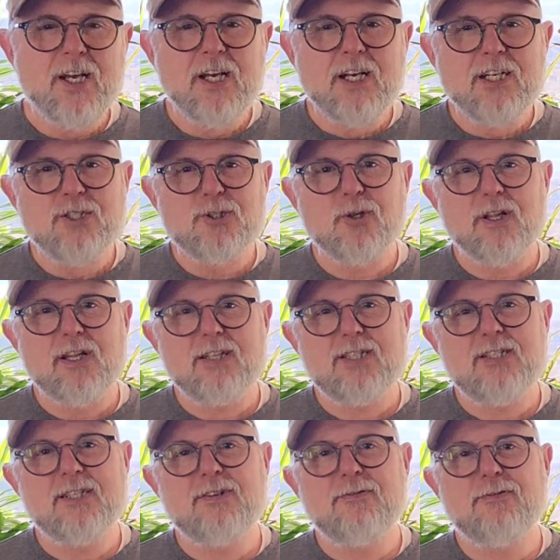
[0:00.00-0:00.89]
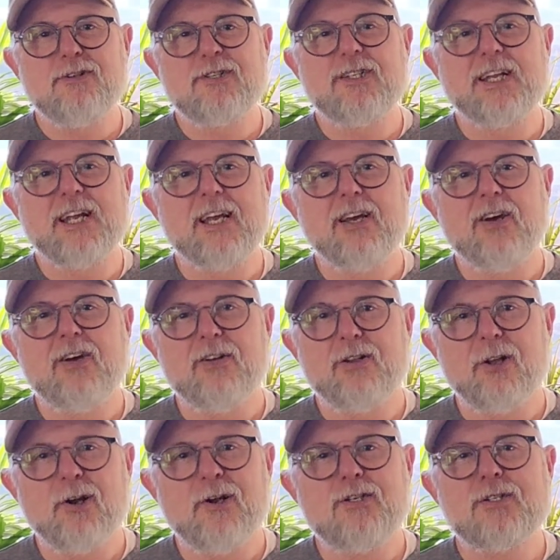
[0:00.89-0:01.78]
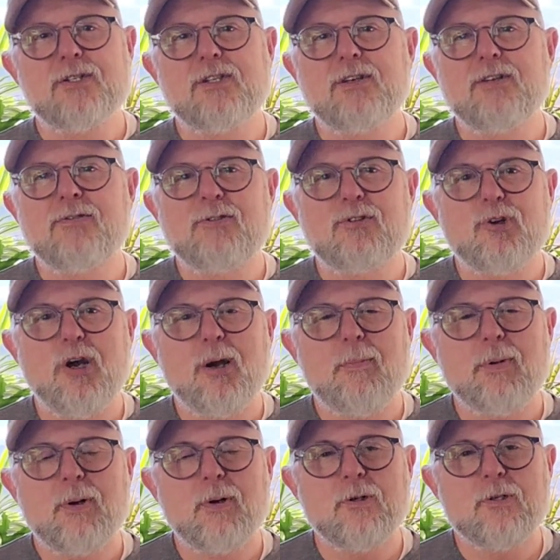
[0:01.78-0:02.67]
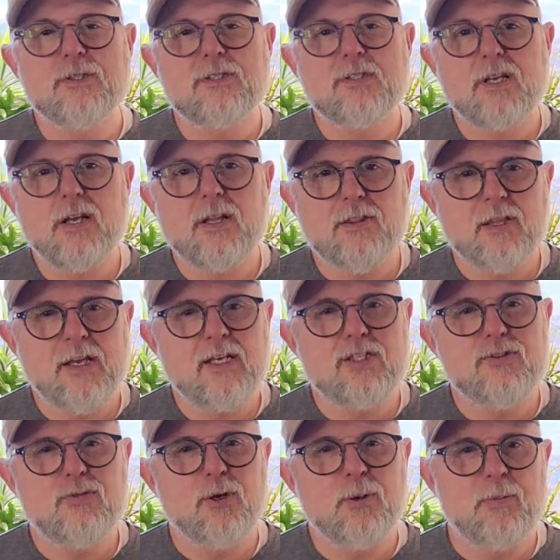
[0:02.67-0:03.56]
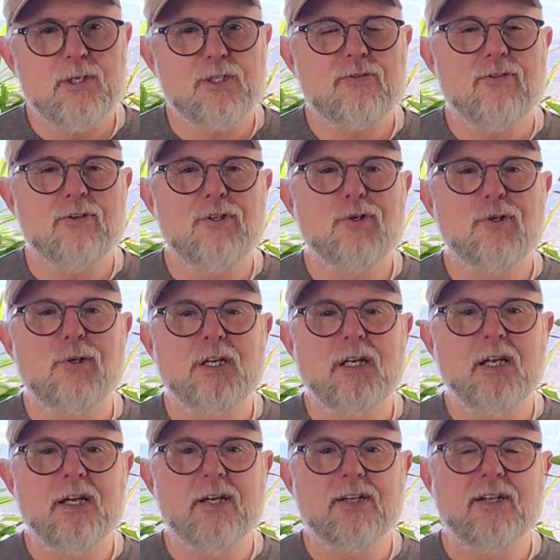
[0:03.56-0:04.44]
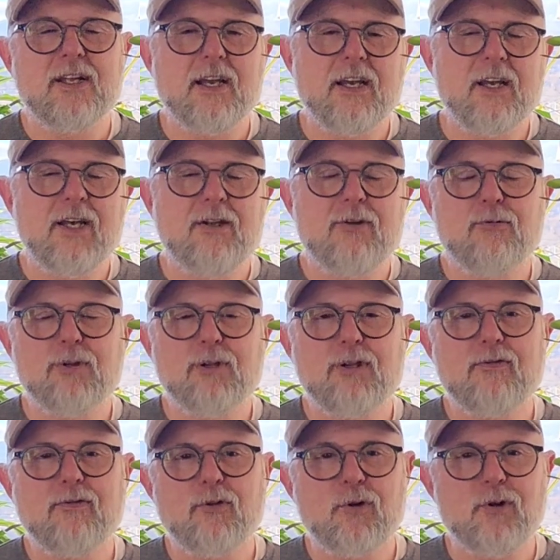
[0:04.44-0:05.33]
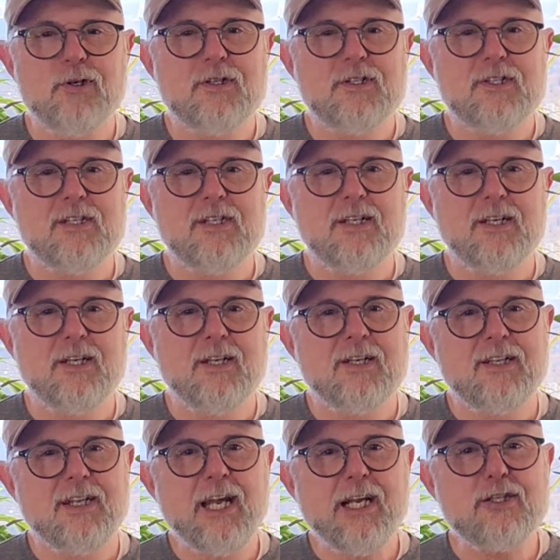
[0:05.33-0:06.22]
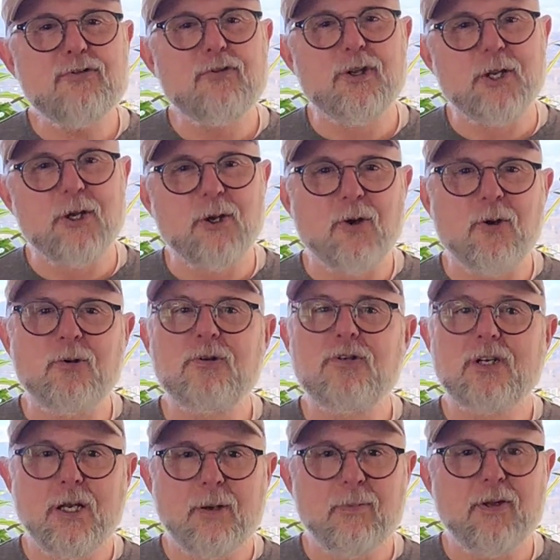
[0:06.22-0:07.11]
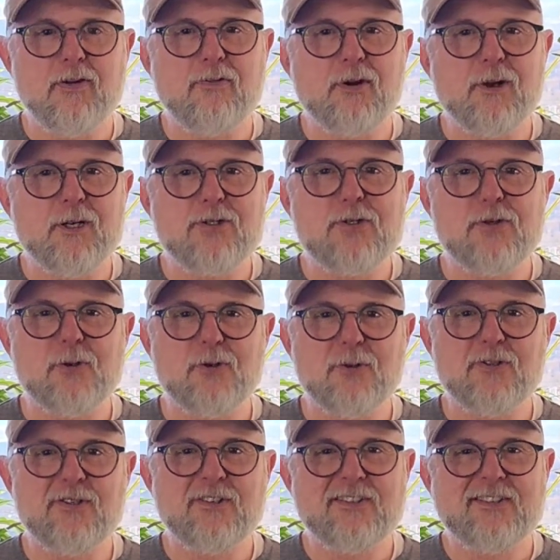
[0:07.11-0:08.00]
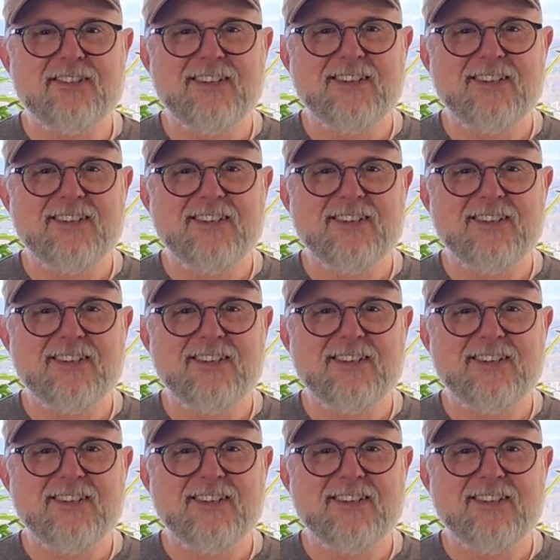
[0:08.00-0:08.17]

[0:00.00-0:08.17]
So that's it for today on large leaf tropicals. Thanks very much for tuning in, and we look forward to seeing you in the next video coming very soon.